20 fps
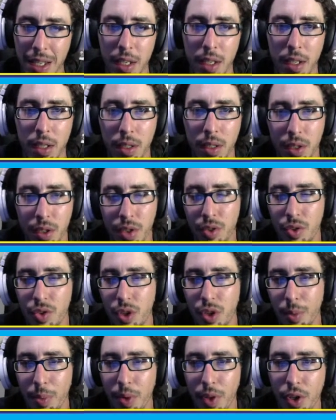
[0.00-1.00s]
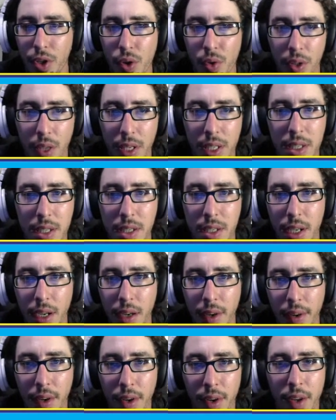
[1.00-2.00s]
Let's jump into new releases
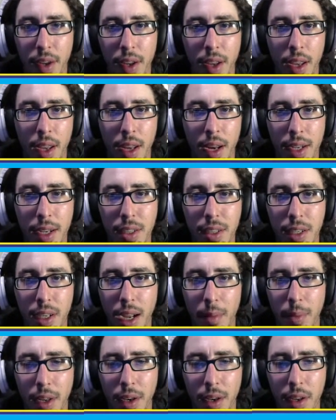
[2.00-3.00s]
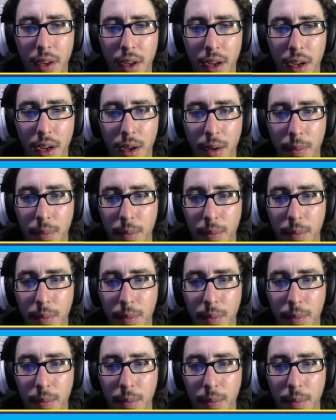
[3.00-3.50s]
here. And actually, I'm gonna